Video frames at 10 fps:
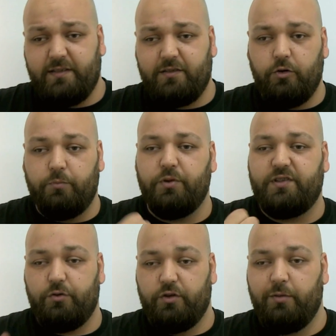so it
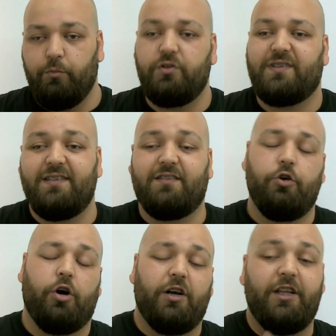puts you in the mood since
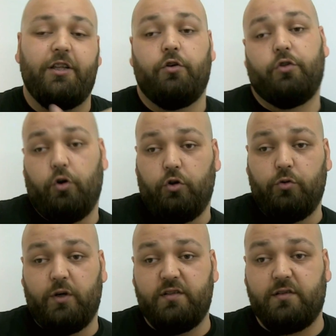you already know the old
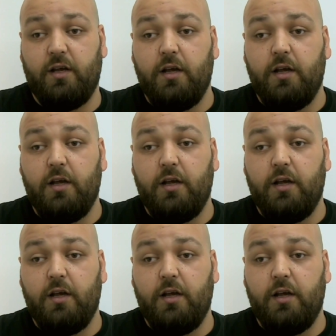ones,